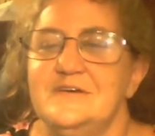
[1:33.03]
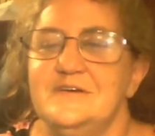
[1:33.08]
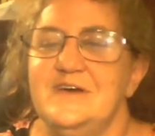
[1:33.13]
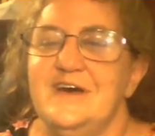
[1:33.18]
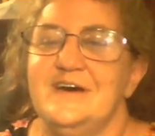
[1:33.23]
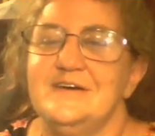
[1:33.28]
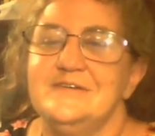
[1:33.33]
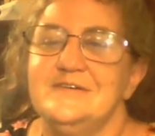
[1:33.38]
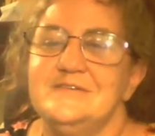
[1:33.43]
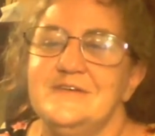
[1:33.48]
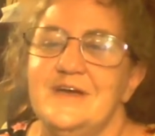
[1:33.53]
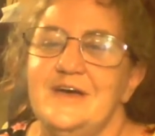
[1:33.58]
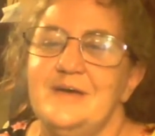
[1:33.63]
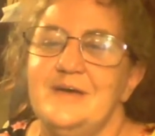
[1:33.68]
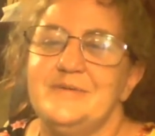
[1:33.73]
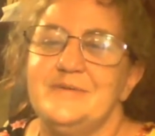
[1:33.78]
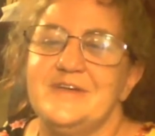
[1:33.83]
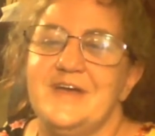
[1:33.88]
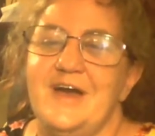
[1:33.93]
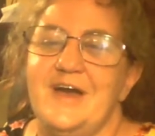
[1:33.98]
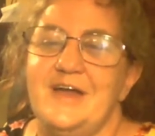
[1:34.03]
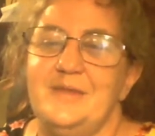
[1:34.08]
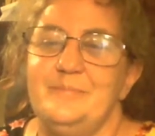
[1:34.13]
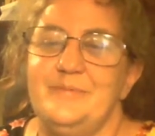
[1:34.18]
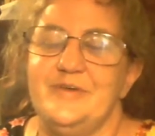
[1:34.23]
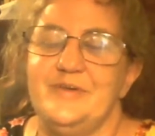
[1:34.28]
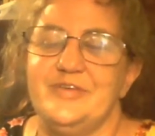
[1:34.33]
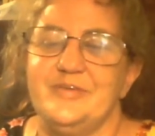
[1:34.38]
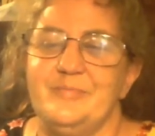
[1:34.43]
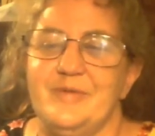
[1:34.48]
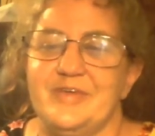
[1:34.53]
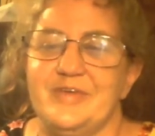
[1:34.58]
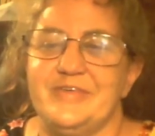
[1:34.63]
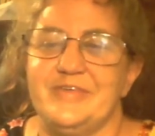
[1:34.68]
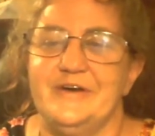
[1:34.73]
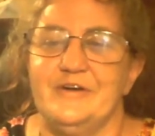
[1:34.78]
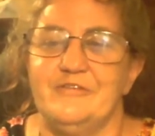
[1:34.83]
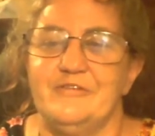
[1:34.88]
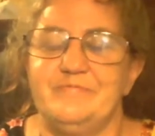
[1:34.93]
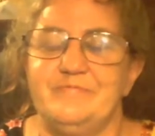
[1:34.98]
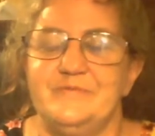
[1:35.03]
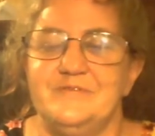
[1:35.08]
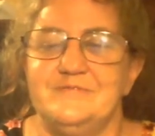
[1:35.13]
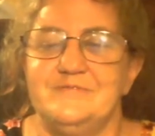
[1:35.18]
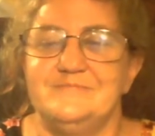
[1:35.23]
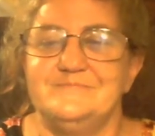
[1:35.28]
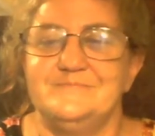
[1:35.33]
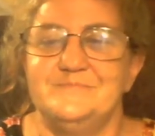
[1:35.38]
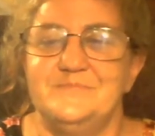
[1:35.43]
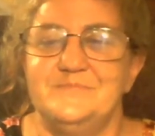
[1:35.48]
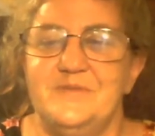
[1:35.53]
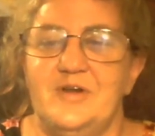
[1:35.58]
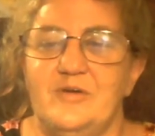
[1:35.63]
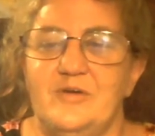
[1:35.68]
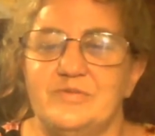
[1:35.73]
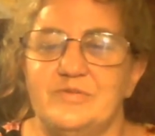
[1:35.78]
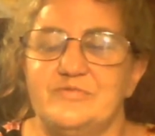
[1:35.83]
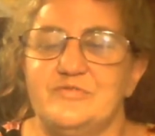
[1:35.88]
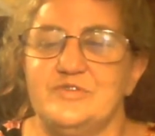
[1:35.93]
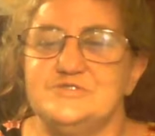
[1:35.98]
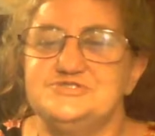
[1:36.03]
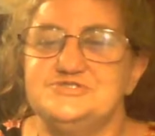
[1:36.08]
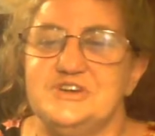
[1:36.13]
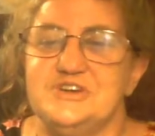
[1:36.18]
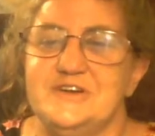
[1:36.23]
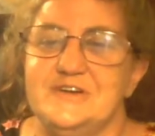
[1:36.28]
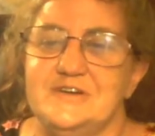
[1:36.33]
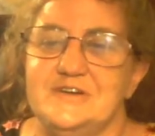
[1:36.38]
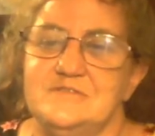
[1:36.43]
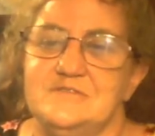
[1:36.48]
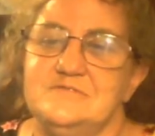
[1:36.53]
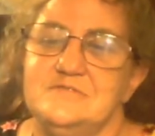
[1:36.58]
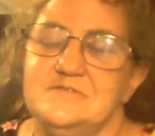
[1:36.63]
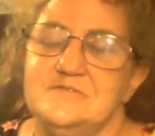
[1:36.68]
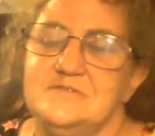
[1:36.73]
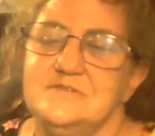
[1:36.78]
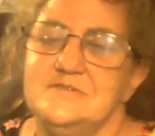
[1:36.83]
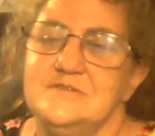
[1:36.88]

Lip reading: Yeah, I've been kind of busy myself, but not with crocheting.